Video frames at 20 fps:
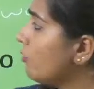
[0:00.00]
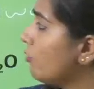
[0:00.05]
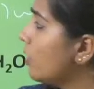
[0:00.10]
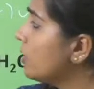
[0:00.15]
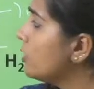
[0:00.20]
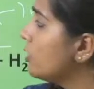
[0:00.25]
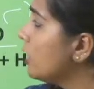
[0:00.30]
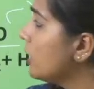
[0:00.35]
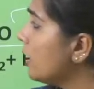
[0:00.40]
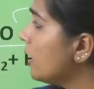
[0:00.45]
we are
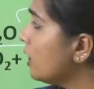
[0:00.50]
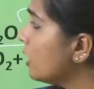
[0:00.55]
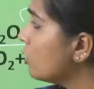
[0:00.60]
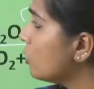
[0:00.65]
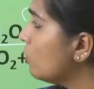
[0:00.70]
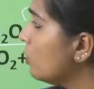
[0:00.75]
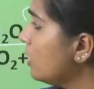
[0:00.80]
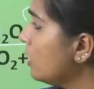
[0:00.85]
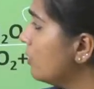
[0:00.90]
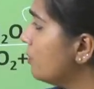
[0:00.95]
treating it
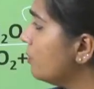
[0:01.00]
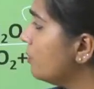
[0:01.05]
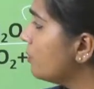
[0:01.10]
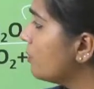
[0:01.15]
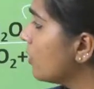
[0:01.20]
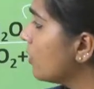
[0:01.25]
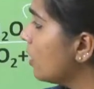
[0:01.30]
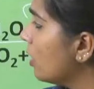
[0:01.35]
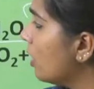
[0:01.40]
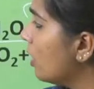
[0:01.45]
with
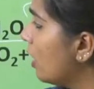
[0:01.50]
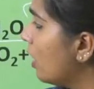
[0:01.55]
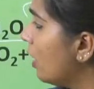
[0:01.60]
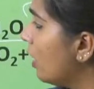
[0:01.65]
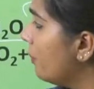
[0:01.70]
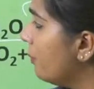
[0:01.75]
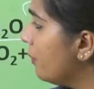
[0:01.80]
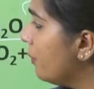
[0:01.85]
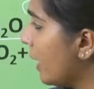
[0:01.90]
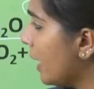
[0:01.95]

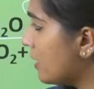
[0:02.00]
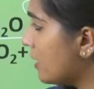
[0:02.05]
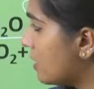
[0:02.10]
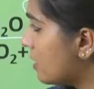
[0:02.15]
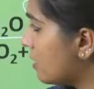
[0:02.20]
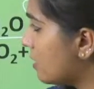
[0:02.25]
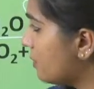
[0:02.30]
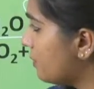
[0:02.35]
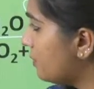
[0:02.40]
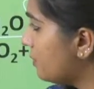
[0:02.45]

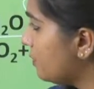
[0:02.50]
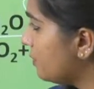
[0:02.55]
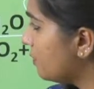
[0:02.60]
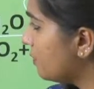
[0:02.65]
base.